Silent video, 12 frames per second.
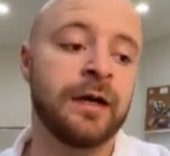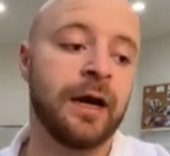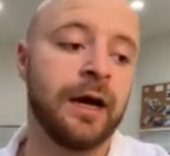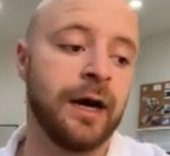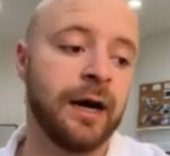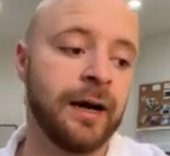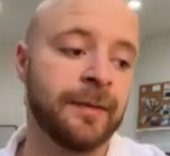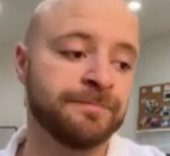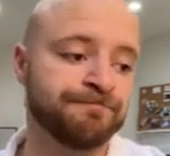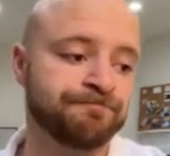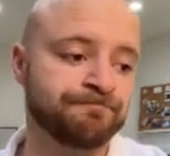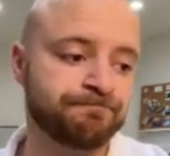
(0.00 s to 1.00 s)

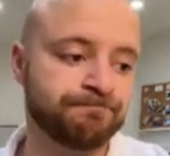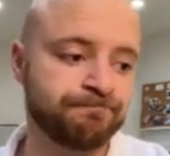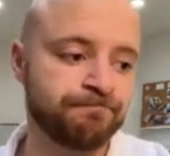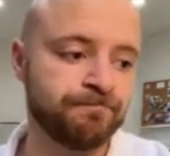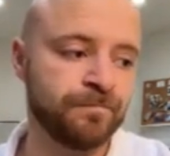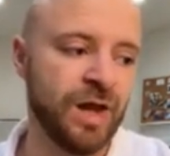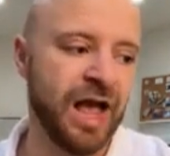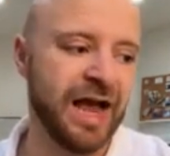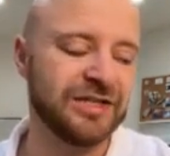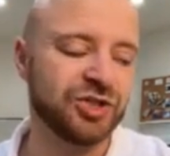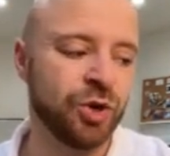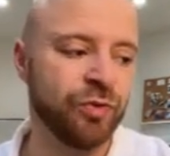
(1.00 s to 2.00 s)
I
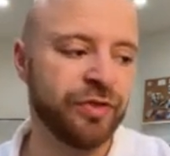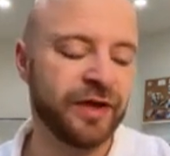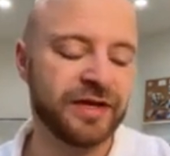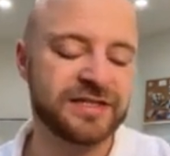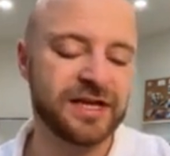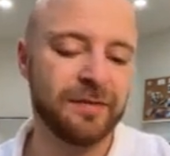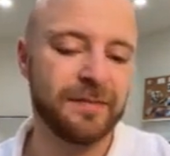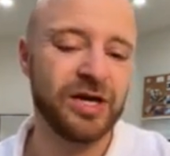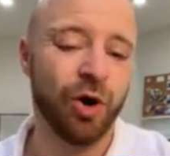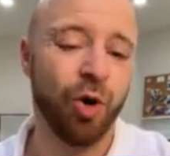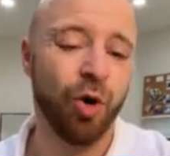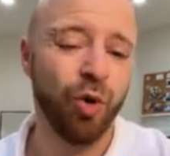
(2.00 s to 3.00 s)
don't think it's going to mean
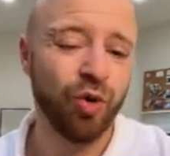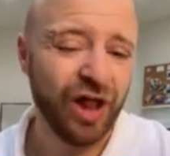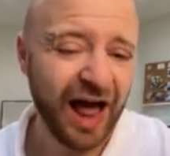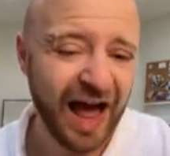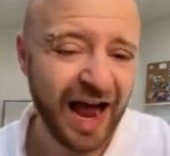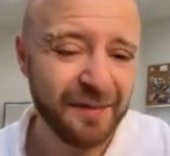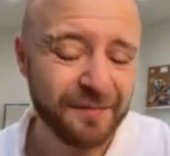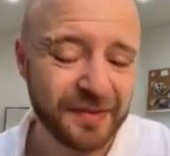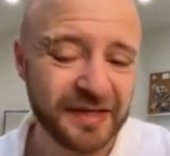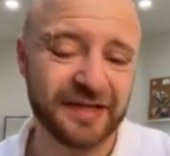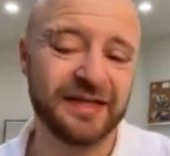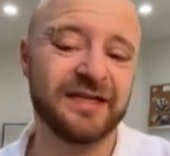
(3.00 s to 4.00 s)
a whole lot
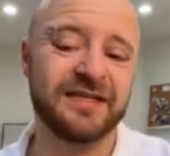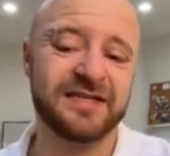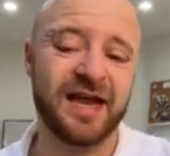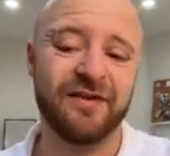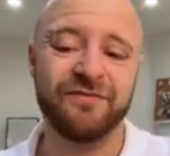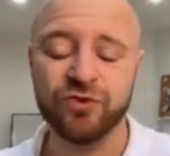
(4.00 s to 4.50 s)
because I've